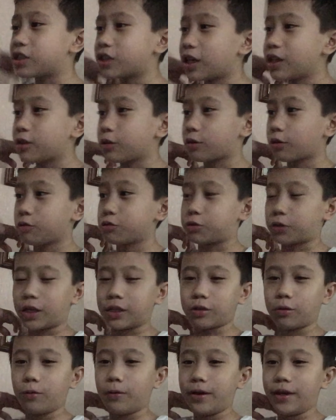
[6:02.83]
try to close
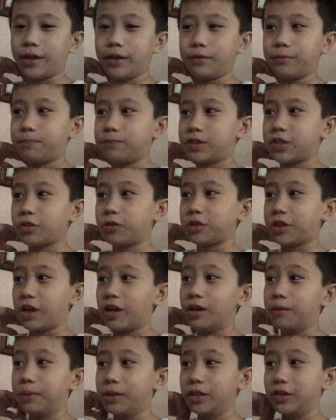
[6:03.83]
right away. So
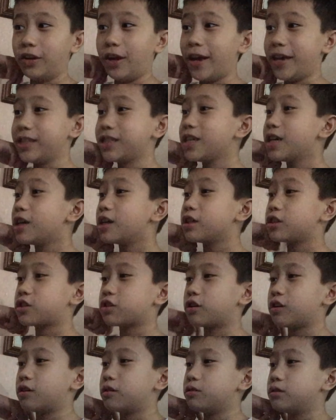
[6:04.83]
terrible, right?
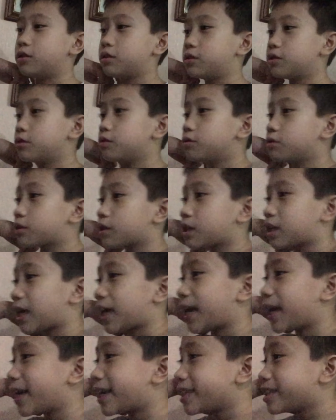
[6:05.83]
So you
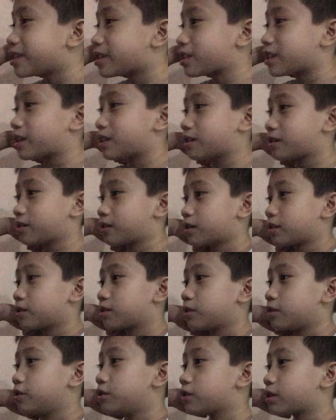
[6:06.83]
can't.
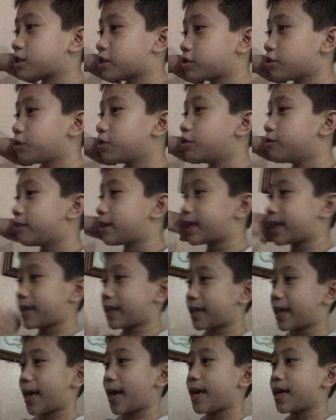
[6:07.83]
You
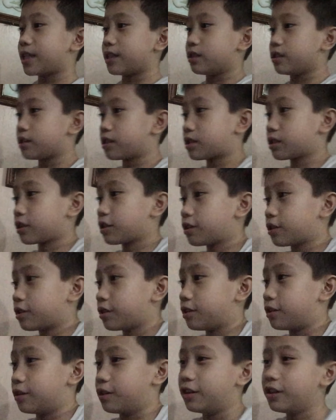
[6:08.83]
can't.
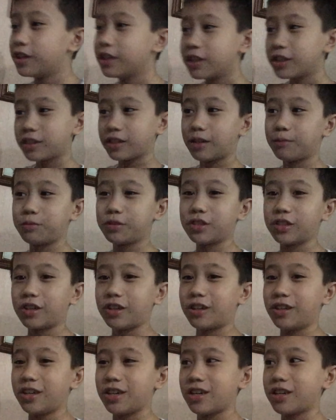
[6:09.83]
I'm
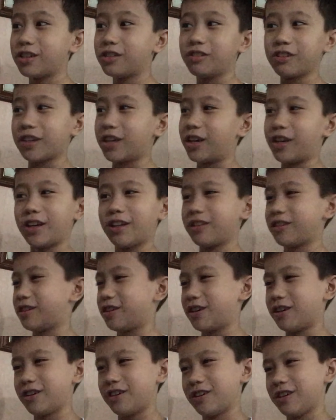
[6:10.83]
sorry, you can't.
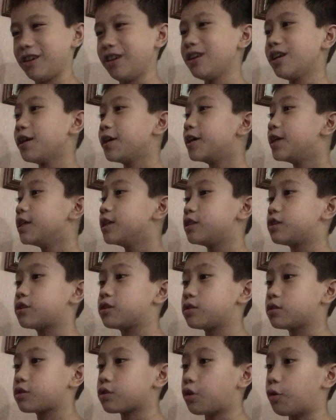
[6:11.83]

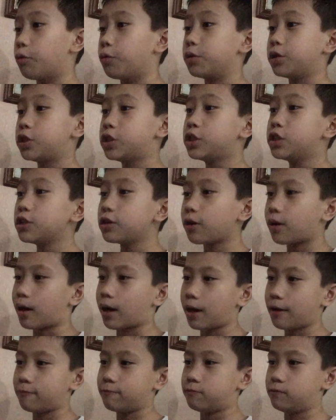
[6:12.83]
So you
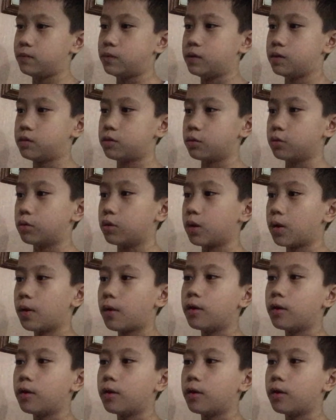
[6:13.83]
have to